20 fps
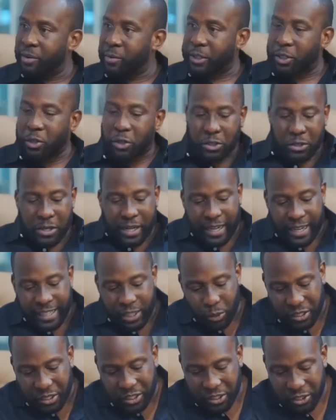were talking to her like
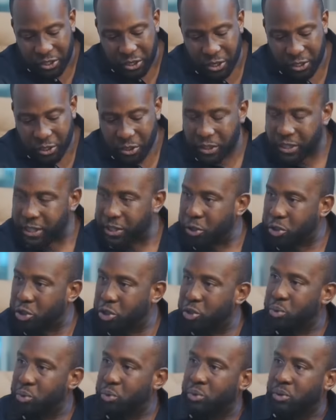she was the dirt under your
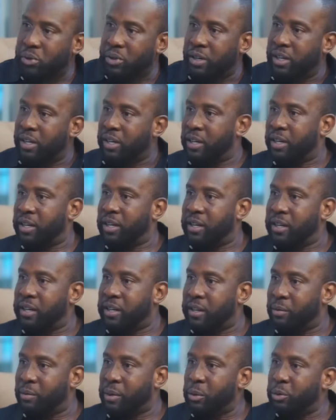shoe.
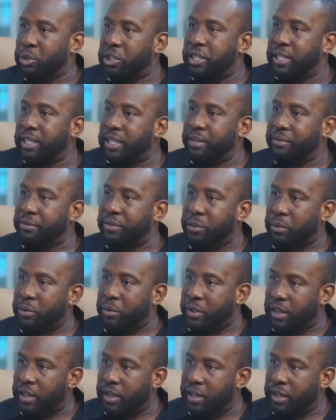Why would she leave you?